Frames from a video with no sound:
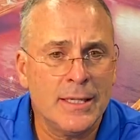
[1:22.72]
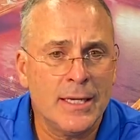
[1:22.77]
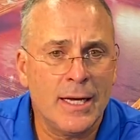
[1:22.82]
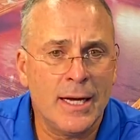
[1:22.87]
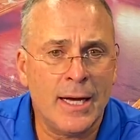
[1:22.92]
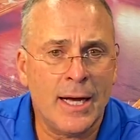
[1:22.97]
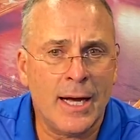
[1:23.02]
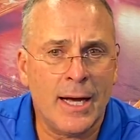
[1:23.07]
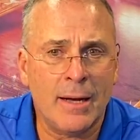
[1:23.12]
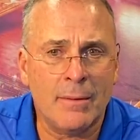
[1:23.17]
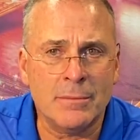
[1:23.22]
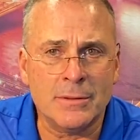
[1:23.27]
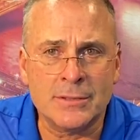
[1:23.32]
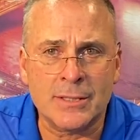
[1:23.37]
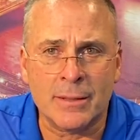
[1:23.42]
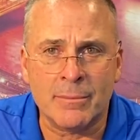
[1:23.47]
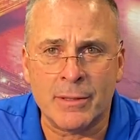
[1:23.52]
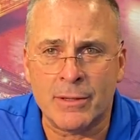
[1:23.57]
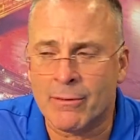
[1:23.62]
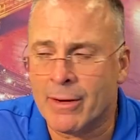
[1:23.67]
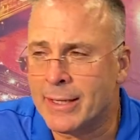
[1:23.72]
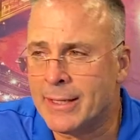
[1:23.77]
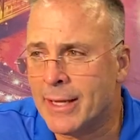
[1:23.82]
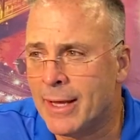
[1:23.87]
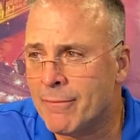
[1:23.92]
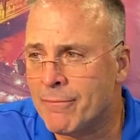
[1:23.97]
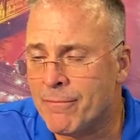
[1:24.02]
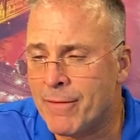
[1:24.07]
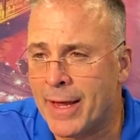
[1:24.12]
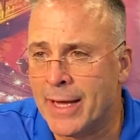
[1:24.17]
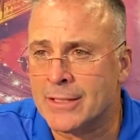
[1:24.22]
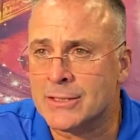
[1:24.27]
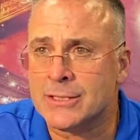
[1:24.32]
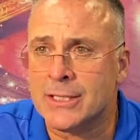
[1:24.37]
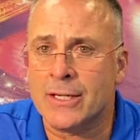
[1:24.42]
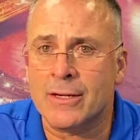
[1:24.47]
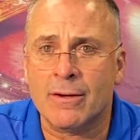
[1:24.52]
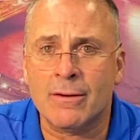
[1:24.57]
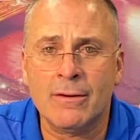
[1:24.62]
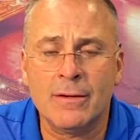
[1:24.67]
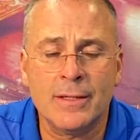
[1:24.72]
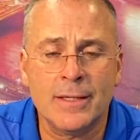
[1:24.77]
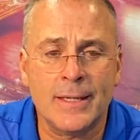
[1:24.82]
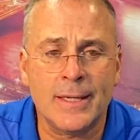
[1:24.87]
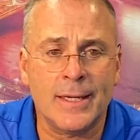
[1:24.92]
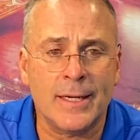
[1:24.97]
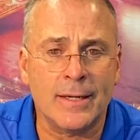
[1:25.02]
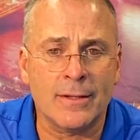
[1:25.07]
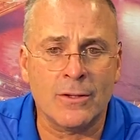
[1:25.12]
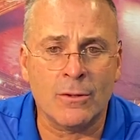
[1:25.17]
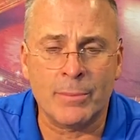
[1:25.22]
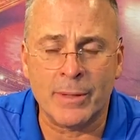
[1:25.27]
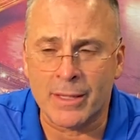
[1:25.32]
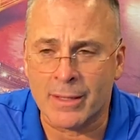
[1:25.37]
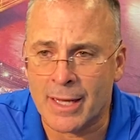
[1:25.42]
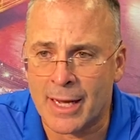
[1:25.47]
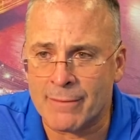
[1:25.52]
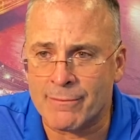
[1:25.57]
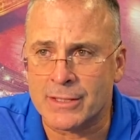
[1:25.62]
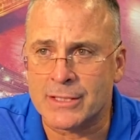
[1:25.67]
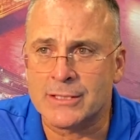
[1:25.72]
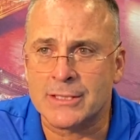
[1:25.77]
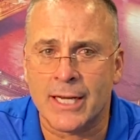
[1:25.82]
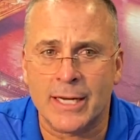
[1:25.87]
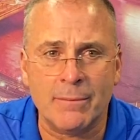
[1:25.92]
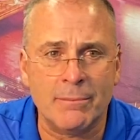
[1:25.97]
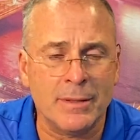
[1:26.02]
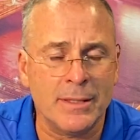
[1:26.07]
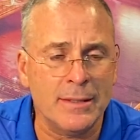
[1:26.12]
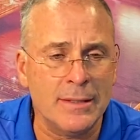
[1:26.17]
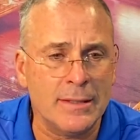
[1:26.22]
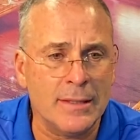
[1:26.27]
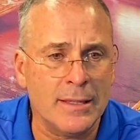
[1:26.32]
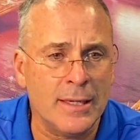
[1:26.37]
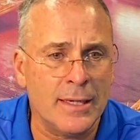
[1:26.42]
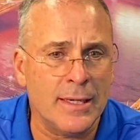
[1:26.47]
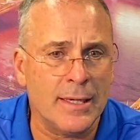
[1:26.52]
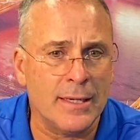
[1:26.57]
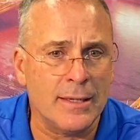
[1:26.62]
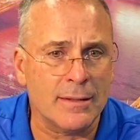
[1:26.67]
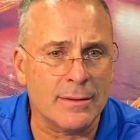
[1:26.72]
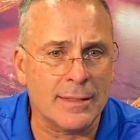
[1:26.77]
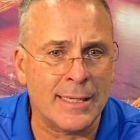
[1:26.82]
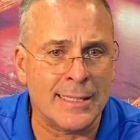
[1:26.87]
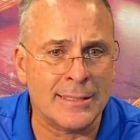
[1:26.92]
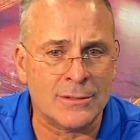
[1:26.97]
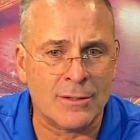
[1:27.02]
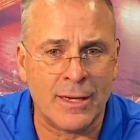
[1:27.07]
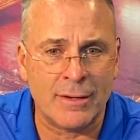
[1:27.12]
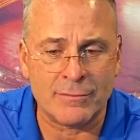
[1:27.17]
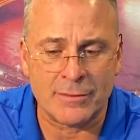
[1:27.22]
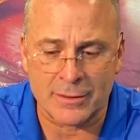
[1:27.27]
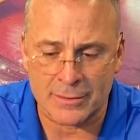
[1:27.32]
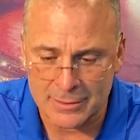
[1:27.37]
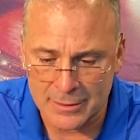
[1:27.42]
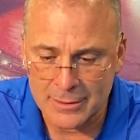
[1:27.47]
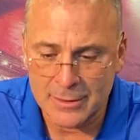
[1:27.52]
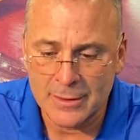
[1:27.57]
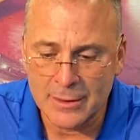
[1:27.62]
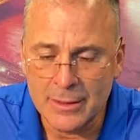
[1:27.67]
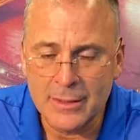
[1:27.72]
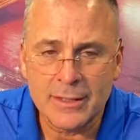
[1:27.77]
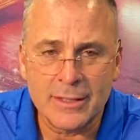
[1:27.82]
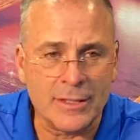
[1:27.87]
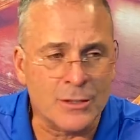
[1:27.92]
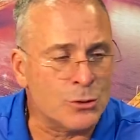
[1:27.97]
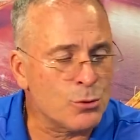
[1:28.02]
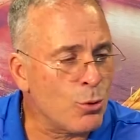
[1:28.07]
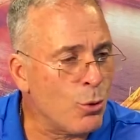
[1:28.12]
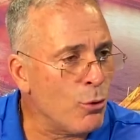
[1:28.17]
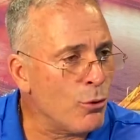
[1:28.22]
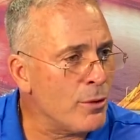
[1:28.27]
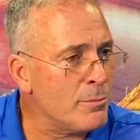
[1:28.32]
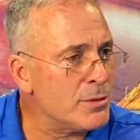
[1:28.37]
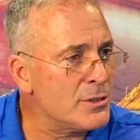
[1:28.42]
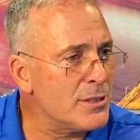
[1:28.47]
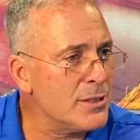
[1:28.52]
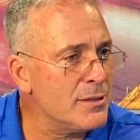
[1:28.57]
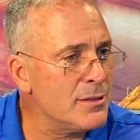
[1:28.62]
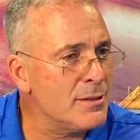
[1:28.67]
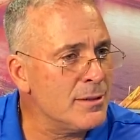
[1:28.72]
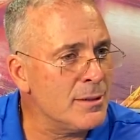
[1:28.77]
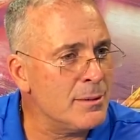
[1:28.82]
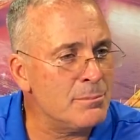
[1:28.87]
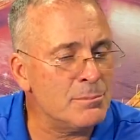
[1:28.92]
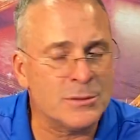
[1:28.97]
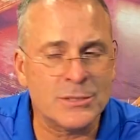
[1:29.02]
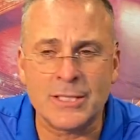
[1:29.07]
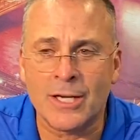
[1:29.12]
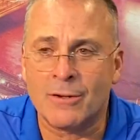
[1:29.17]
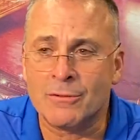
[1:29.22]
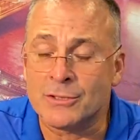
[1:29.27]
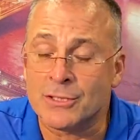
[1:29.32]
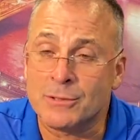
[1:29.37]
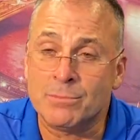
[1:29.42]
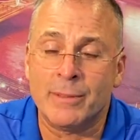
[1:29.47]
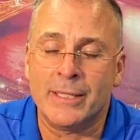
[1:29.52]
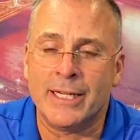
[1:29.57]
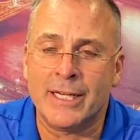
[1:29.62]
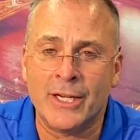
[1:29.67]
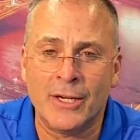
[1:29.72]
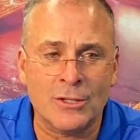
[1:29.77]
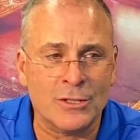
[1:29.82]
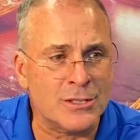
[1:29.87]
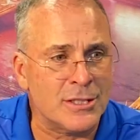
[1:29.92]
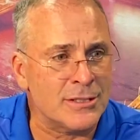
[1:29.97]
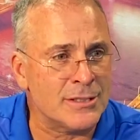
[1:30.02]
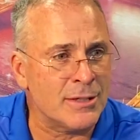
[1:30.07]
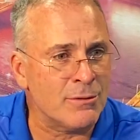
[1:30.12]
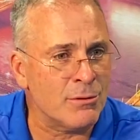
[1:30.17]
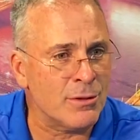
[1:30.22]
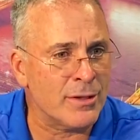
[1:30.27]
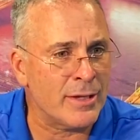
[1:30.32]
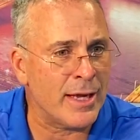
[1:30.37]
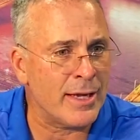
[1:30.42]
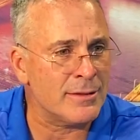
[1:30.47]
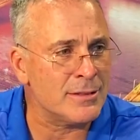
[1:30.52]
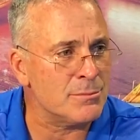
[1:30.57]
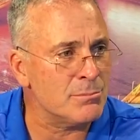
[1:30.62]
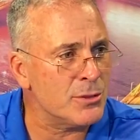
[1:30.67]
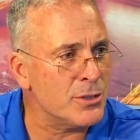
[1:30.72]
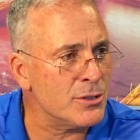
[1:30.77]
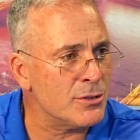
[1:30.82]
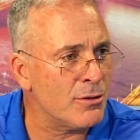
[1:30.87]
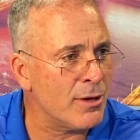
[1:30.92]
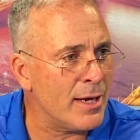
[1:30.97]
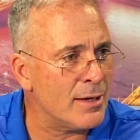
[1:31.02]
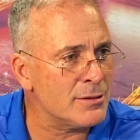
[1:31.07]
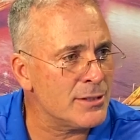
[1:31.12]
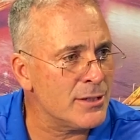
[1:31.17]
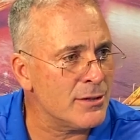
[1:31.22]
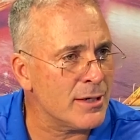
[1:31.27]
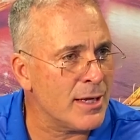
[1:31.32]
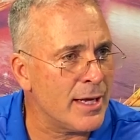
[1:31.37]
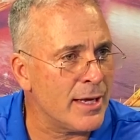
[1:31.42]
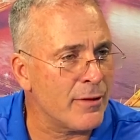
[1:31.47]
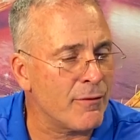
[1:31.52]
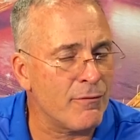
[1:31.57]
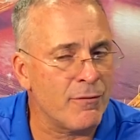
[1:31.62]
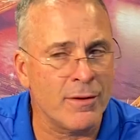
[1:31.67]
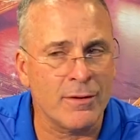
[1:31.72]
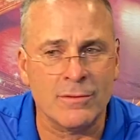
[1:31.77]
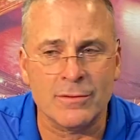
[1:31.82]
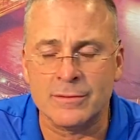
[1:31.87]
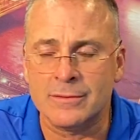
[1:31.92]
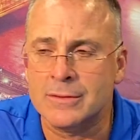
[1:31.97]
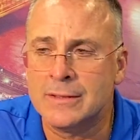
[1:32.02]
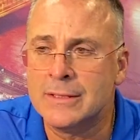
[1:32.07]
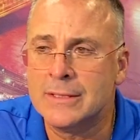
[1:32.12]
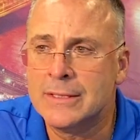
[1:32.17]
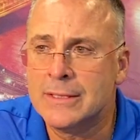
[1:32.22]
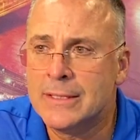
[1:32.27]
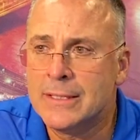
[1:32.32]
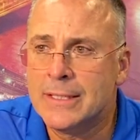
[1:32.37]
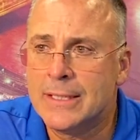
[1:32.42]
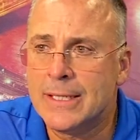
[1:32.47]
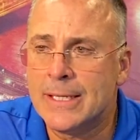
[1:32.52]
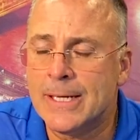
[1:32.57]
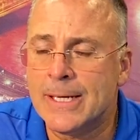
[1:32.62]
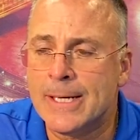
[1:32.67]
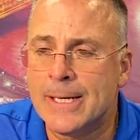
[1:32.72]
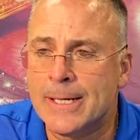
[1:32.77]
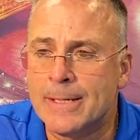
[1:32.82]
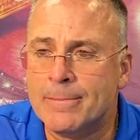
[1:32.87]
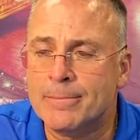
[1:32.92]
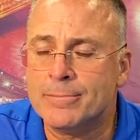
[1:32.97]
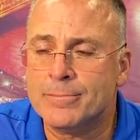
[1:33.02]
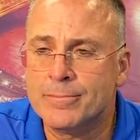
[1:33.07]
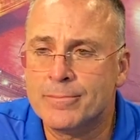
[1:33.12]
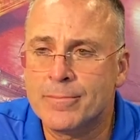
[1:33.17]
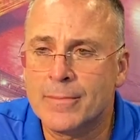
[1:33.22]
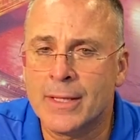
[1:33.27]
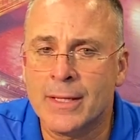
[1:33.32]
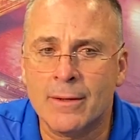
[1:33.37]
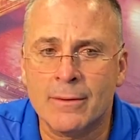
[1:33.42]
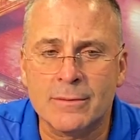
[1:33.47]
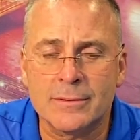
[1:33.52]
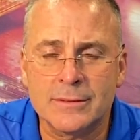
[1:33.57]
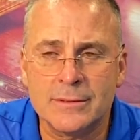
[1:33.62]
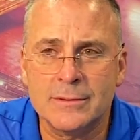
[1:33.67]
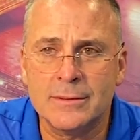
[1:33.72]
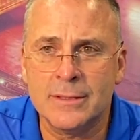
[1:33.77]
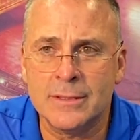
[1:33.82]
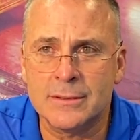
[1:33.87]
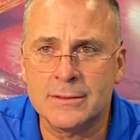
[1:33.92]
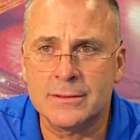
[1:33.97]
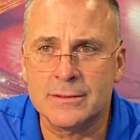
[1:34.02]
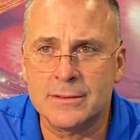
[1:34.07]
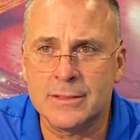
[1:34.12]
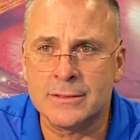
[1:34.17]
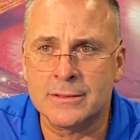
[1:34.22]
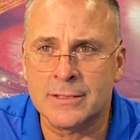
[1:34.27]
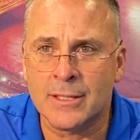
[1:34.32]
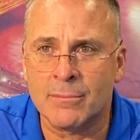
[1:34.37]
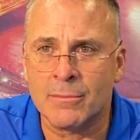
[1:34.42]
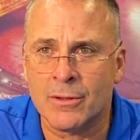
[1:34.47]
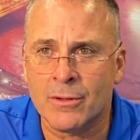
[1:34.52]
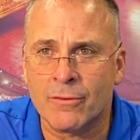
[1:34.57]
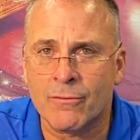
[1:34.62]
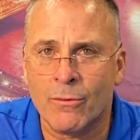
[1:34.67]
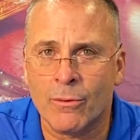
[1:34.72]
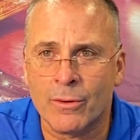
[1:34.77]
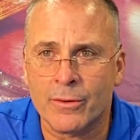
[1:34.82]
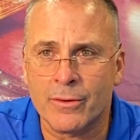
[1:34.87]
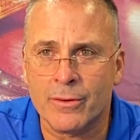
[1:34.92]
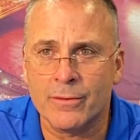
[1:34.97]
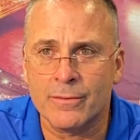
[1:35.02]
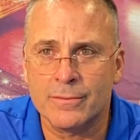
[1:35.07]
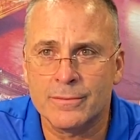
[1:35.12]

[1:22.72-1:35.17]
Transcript: Um, it's going to be great to have fans there. Uh, there'll be a lot of excitement. Uh, guys will have to control them, themselves. It's been a year since they really had some good crowds here at Heinz Field, and um, you know, it's, it's something to look forward to.